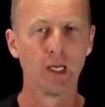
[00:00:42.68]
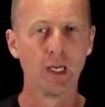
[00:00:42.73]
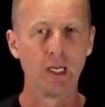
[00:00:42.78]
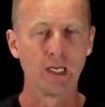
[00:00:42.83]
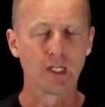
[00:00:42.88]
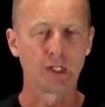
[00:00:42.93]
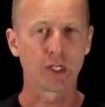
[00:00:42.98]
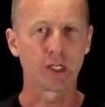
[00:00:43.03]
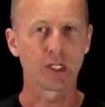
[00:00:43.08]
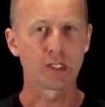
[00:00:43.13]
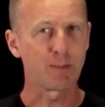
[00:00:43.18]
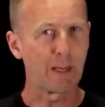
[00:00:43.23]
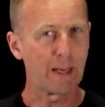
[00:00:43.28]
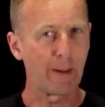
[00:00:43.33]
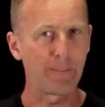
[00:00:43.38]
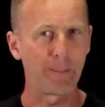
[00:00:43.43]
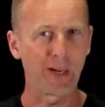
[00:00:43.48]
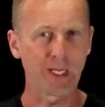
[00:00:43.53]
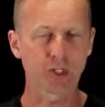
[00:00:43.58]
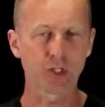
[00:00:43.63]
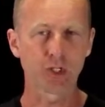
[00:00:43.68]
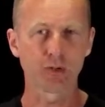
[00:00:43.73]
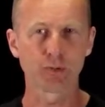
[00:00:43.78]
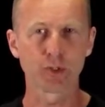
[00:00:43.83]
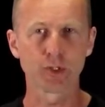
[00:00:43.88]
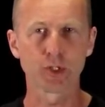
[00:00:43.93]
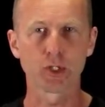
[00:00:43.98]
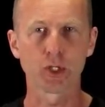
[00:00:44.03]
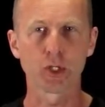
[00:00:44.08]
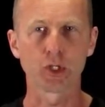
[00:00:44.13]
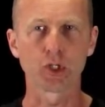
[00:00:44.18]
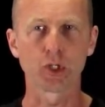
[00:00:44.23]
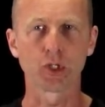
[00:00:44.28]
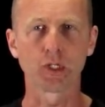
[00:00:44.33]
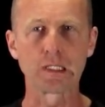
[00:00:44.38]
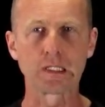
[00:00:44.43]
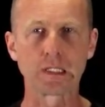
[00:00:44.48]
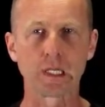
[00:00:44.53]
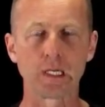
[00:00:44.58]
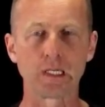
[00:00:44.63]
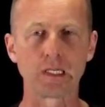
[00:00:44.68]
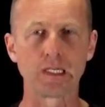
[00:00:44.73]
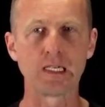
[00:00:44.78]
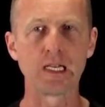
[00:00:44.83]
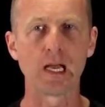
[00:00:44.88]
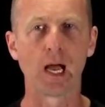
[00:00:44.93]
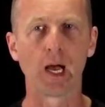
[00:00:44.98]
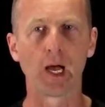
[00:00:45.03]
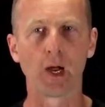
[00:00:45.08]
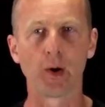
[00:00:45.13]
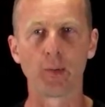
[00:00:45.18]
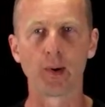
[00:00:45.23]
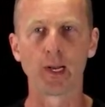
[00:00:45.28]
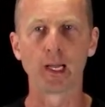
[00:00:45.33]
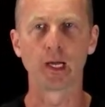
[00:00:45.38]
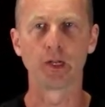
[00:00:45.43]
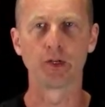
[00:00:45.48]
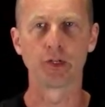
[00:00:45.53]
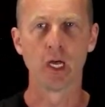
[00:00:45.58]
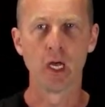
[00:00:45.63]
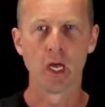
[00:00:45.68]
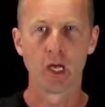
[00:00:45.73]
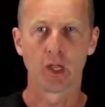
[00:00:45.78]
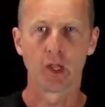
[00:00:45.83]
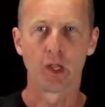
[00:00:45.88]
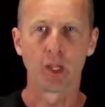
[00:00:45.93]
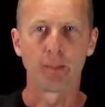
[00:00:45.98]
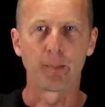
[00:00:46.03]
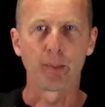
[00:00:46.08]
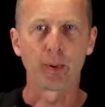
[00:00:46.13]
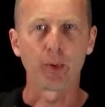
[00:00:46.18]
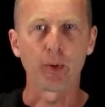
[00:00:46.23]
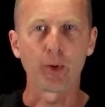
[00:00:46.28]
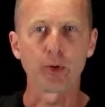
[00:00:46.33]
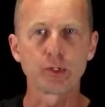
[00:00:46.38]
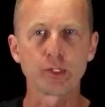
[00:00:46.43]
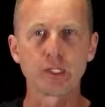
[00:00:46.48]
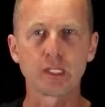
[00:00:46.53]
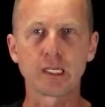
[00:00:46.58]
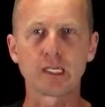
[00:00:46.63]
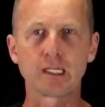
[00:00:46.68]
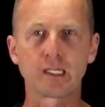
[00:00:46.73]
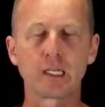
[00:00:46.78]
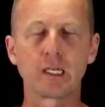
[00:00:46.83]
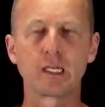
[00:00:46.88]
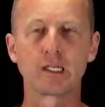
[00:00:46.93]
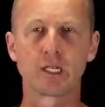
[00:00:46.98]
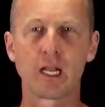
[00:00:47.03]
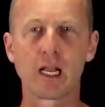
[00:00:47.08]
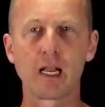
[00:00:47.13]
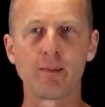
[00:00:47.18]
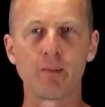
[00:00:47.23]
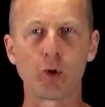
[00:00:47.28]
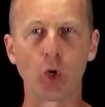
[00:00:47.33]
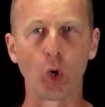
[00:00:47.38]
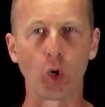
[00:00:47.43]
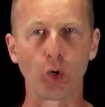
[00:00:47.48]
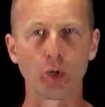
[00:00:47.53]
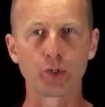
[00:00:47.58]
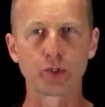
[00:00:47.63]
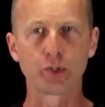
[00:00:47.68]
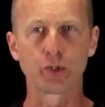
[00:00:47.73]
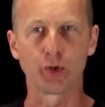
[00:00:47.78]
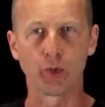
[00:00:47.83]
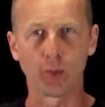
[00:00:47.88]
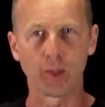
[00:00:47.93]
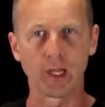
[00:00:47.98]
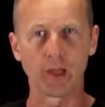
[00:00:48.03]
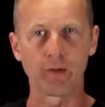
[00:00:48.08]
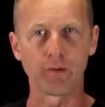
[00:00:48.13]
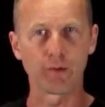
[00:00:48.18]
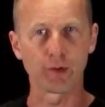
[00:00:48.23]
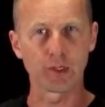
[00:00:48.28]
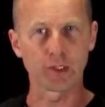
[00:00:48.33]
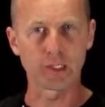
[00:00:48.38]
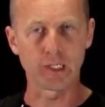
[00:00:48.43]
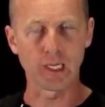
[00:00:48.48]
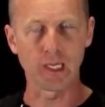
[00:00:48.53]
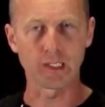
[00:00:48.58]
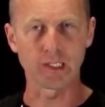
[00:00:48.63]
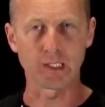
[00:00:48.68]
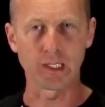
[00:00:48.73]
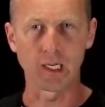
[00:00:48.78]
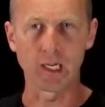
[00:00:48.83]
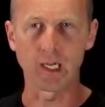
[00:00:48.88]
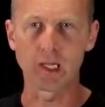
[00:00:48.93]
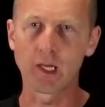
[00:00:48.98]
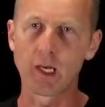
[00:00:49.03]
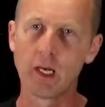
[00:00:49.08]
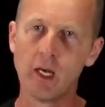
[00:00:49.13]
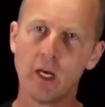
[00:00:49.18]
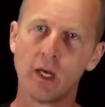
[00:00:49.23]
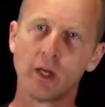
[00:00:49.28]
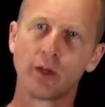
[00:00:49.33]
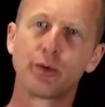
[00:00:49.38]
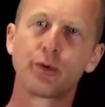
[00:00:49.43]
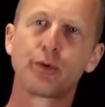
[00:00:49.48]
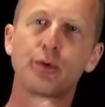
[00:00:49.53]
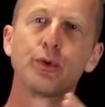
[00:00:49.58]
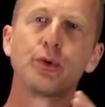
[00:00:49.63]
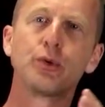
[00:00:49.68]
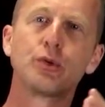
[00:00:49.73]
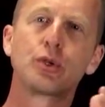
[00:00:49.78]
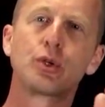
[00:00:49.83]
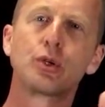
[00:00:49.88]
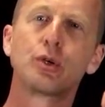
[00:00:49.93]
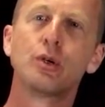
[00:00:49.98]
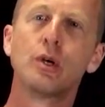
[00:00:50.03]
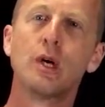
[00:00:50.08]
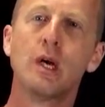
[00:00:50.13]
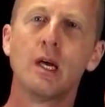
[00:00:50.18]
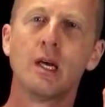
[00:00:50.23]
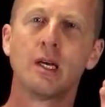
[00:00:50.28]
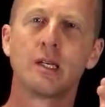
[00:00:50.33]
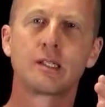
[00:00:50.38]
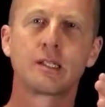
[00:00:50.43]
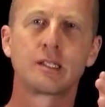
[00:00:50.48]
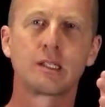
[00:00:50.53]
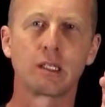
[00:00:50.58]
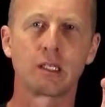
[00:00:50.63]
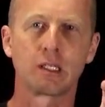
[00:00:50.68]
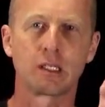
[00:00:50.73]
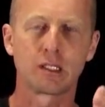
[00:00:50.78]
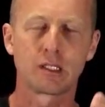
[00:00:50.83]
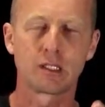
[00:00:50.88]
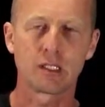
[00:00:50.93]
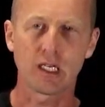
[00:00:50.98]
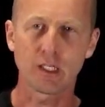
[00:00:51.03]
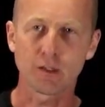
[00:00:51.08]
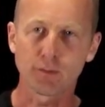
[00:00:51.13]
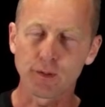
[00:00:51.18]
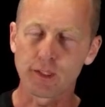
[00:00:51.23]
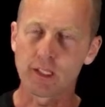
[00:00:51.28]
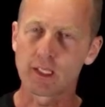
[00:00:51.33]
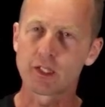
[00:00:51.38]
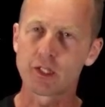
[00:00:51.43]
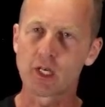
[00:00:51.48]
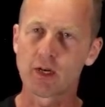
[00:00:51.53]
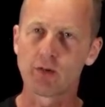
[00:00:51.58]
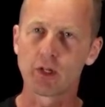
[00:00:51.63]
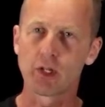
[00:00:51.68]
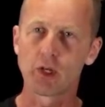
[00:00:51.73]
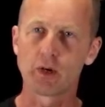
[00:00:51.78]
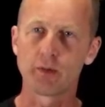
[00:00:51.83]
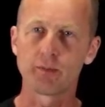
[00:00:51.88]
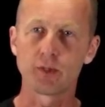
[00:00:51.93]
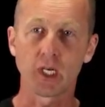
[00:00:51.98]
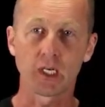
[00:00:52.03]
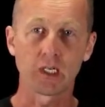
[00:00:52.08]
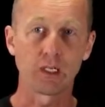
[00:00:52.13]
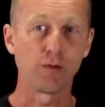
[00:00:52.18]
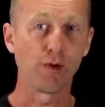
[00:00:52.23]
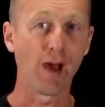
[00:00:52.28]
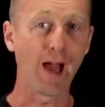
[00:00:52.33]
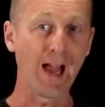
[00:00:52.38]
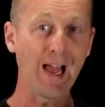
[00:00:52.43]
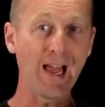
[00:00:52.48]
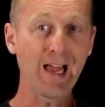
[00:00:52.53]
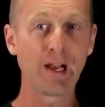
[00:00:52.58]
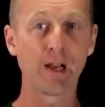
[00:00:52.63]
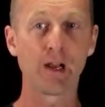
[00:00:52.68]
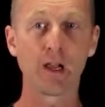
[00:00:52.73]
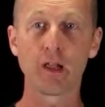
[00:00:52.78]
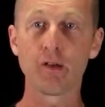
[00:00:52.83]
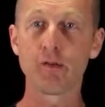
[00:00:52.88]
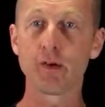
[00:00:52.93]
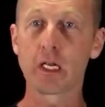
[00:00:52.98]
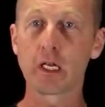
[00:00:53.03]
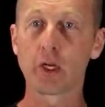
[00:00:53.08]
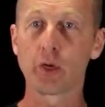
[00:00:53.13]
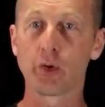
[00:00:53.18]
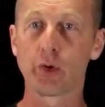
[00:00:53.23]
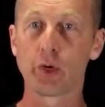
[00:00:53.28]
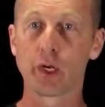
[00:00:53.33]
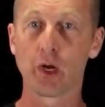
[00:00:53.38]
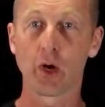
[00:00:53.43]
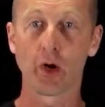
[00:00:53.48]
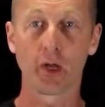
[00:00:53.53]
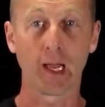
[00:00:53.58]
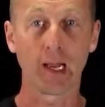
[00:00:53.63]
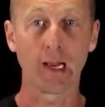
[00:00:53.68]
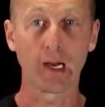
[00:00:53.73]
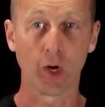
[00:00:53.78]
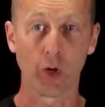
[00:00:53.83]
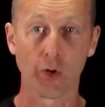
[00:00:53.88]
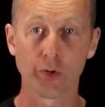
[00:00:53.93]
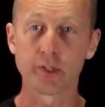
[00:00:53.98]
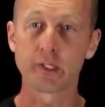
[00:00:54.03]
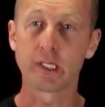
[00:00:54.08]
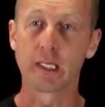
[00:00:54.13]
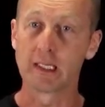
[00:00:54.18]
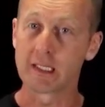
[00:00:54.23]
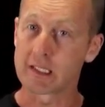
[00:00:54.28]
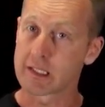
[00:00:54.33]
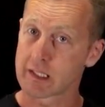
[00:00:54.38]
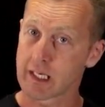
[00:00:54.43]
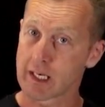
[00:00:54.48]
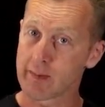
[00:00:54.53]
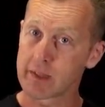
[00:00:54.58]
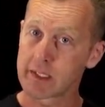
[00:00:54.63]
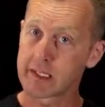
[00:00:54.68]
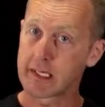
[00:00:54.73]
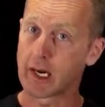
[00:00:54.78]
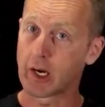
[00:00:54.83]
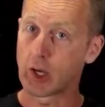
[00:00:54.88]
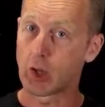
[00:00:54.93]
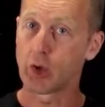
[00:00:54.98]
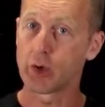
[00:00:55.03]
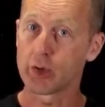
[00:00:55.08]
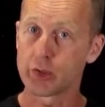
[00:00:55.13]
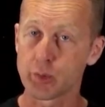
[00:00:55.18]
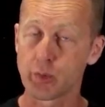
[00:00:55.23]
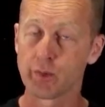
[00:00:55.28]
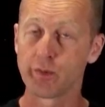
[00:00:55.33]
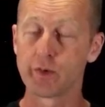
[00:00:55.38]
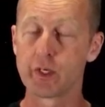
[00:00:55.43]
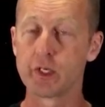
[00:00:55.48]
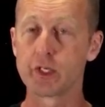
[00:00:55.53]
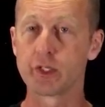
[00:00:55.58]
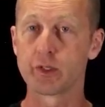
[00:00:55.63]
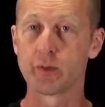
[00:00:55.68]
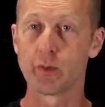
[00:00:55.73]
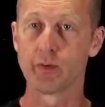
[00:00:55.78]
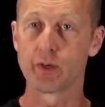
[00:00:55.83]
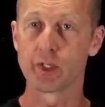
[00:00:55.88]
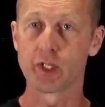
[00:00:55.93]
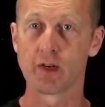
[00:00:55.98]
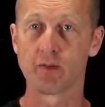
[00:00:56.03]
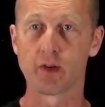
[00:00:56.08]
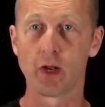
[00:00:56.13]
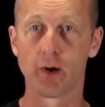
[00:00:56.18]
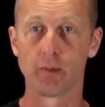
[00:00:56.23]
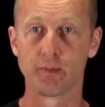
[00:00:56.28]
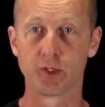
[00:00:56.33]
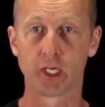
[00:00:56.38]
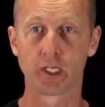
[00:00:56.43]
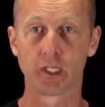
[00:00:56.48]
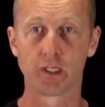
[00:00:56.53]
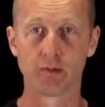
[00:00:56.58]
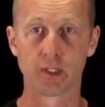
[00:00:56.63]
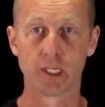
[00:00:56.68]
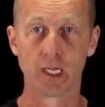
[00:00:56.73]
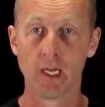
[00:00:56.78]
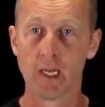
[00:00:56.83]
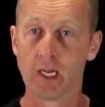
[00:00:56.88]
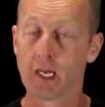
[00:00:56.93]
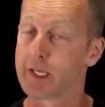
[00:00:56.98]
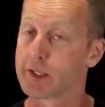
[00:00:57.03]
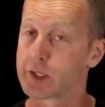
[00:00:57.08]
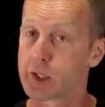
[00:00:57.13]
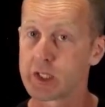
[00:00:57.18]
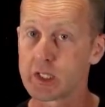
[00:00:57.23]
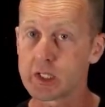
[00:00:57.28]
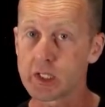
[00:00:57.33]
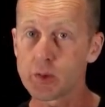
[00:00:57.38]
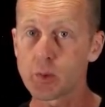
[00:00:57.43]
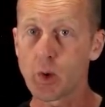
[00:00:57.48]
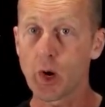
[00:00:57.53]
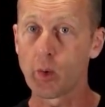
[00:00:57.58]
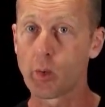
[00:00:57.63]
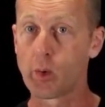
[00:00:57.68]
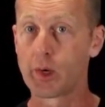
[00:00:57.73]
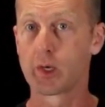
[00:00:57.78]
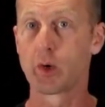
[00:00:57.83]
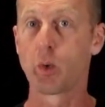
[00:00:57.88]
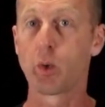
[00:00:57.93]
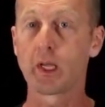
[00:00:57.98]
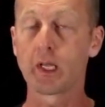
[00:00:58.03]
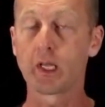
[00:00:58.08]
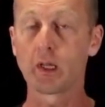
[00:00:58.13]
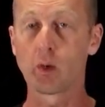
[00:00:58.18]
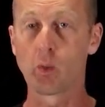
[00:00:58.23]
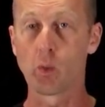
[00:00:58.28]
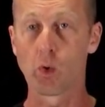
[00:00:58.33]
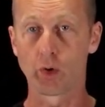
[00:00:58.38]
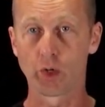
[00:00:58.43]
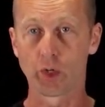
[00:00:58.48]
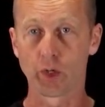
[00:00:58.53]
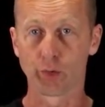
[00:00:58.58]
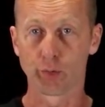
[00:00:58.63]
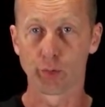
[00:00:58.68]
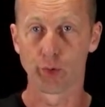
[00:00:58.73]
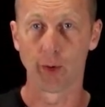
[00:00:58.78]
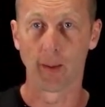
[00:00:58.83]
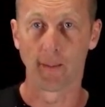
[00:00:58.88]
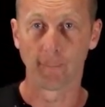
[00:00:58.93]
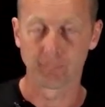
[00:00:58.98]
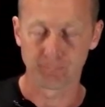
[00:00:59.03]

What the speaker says: So there's been a bunch of research on this idea around the process that a team goes through when they first get together through to successfully achieving their objective and even including, okay, closing. This team is now closed, we've finished, we've achieved our objectives. And so this is what I want to quickly walk you through.